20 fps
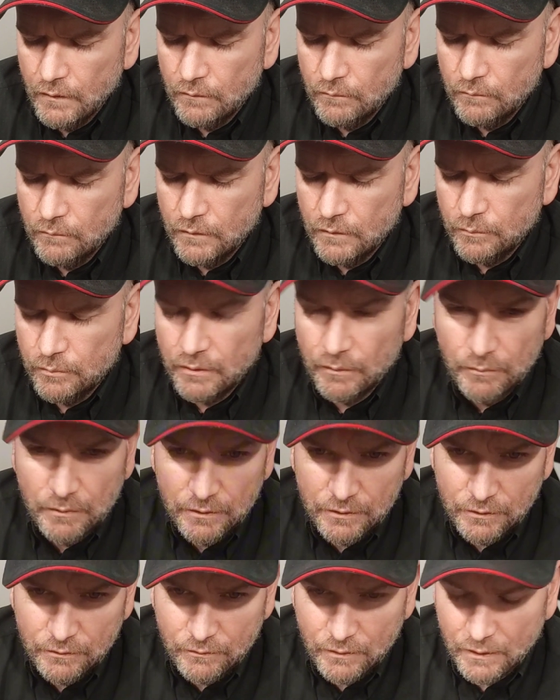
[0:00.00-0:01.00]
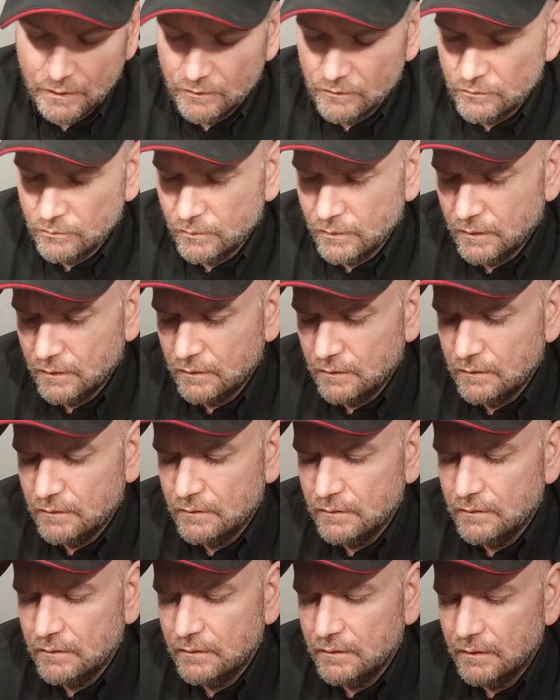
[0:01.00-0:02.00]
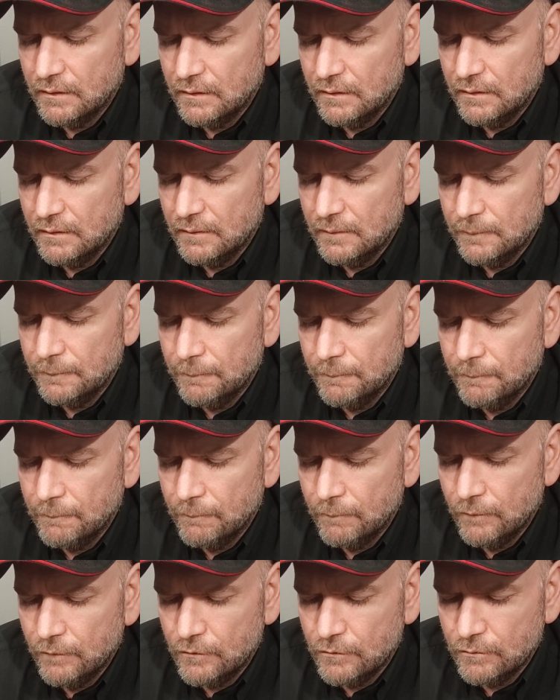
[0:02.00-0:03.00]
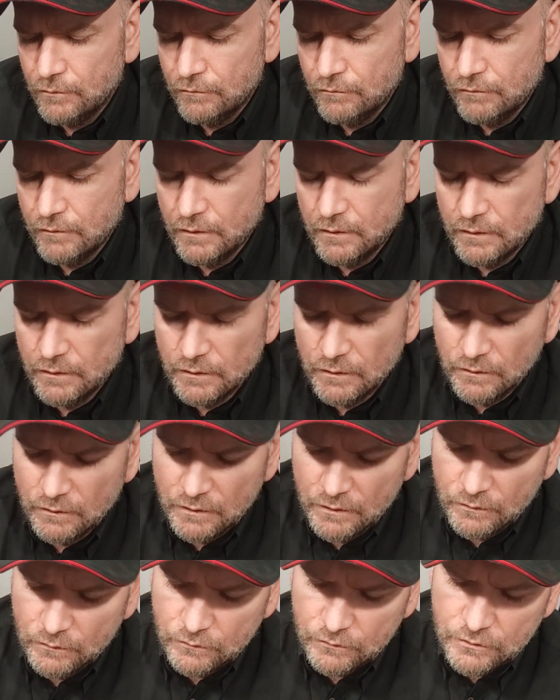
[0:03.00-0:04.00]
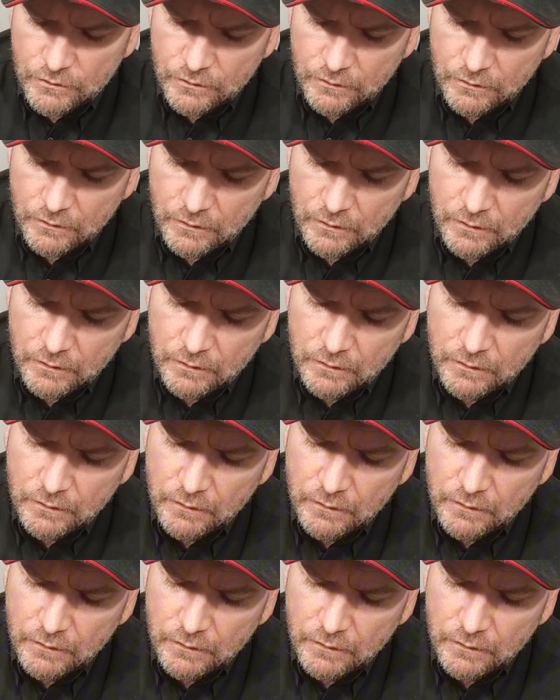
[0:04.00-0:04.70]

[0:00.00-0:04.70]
And we'll probably do that as well once we've got it all stuck.